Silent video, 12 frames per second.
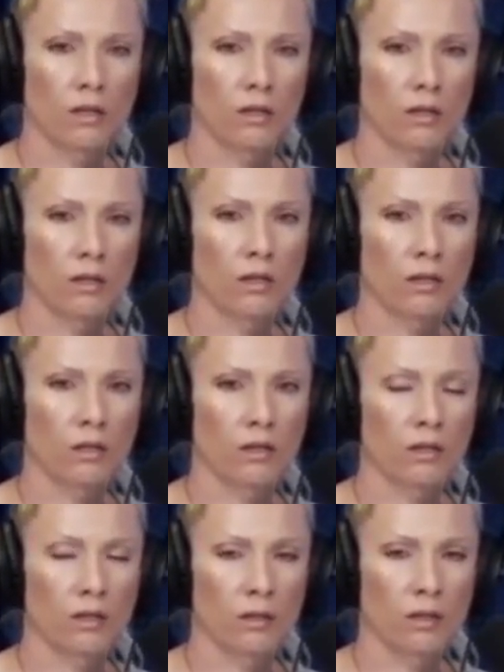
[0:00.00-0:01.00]

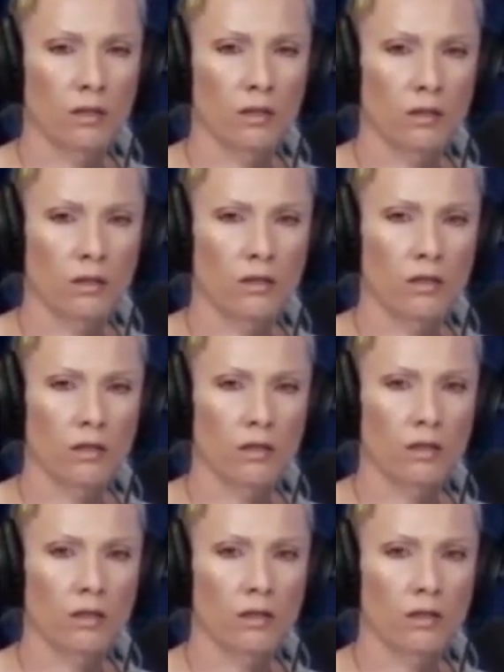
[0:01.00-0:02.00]

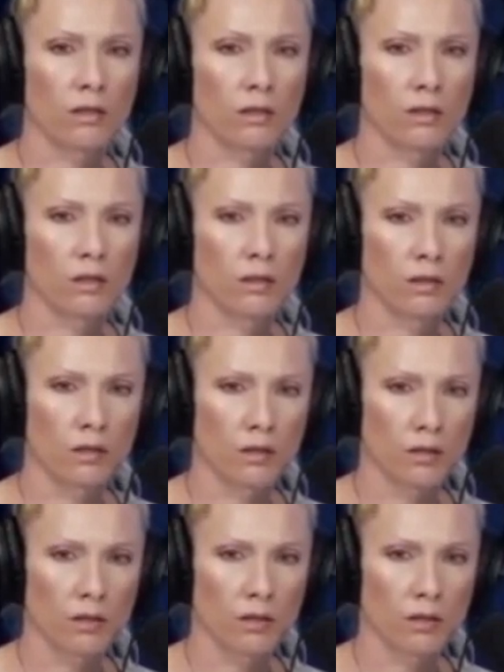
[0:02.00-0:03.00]

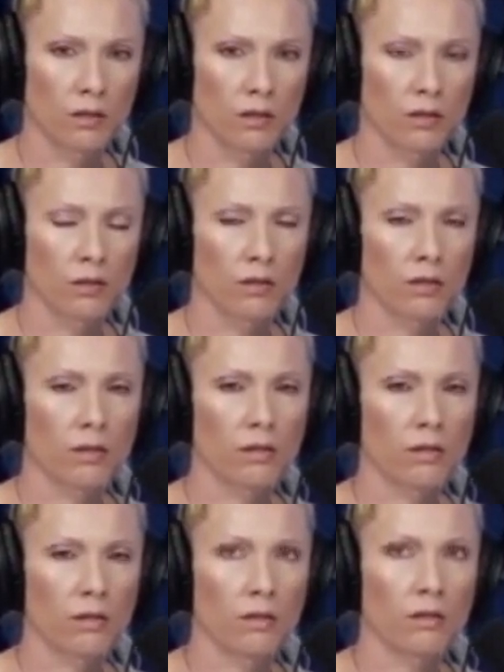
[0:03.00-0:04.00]

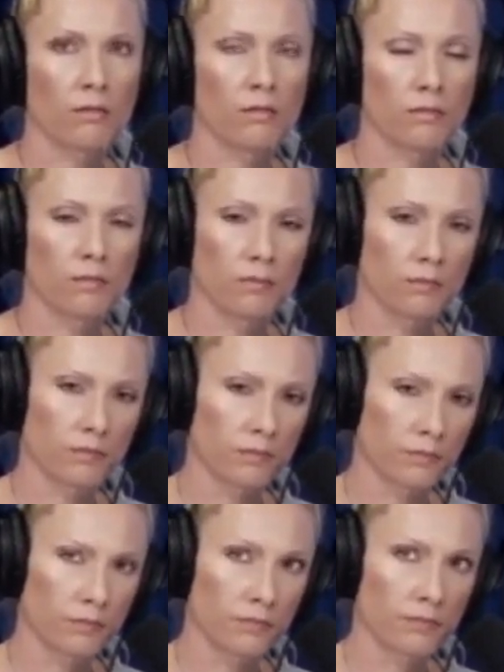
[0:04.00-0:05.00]

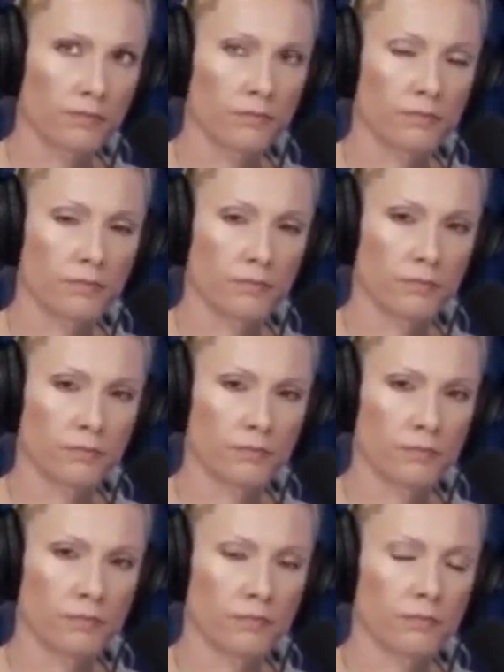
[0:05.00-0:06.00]
(not speaking)